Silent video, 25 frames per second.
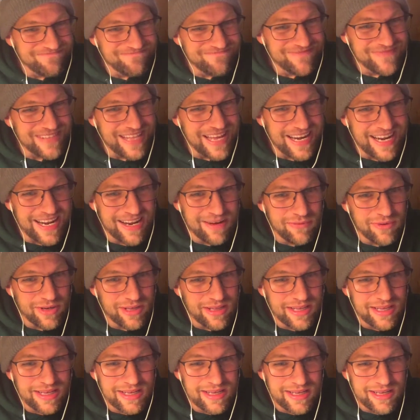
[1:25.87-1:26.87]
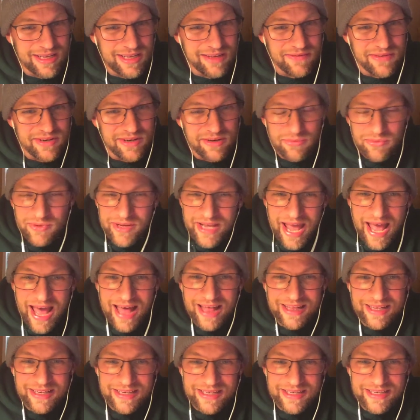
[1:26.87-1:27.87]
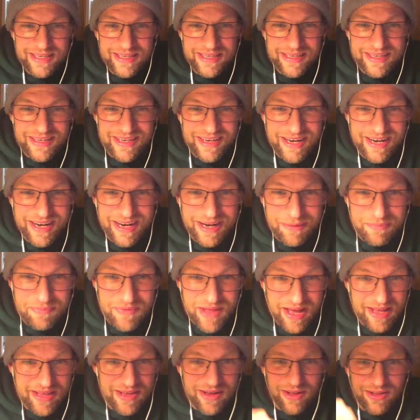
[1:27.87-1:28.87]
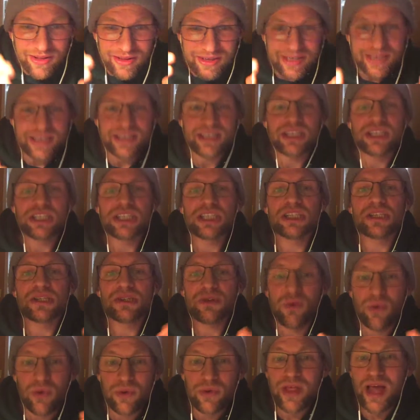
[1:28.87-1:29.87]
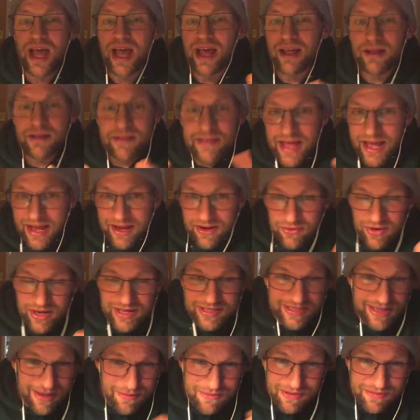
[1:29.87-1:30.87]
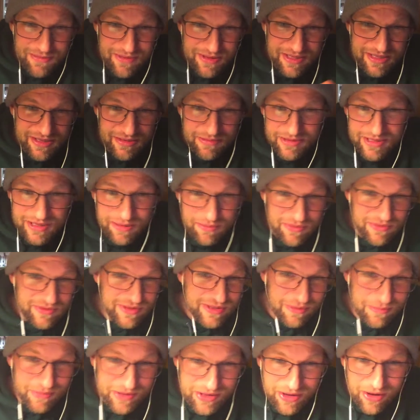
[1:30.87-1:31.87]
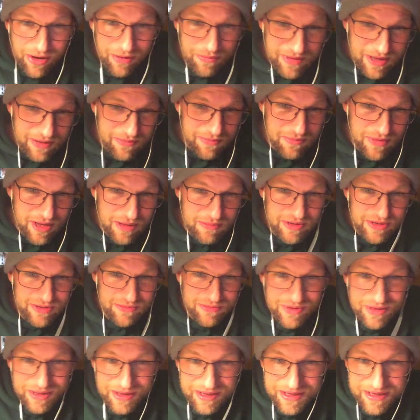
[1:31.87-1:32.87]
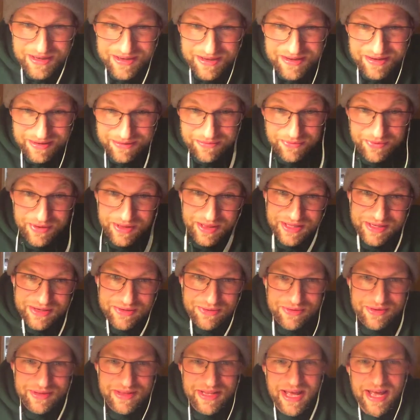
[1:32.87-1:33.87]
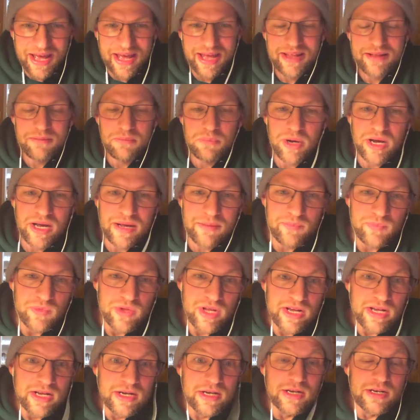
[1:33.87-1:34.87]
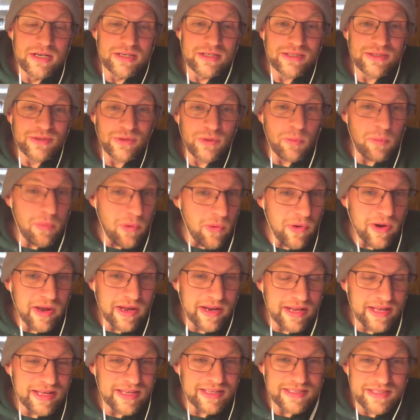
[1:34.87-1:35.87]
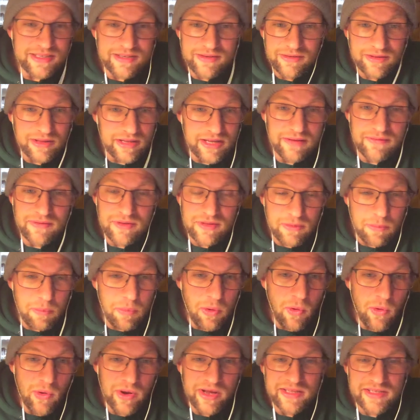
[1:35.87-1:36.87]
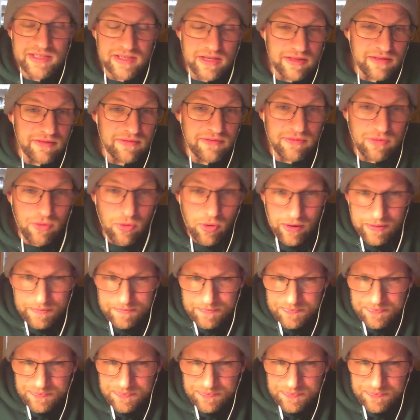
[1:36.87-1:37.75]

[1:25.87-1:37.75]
That ain't really even a reality that y'all are gonna score that crazy. I mean, some of y'all may be really, really doing that. But so the point is, you're leaving the points on the floor.